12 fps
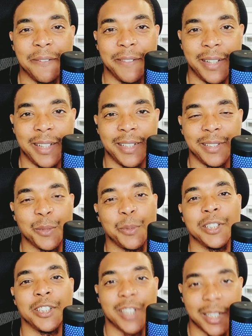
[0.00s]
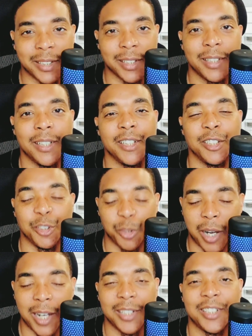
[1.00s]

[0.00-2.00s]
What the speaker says: is when Jessica Andrade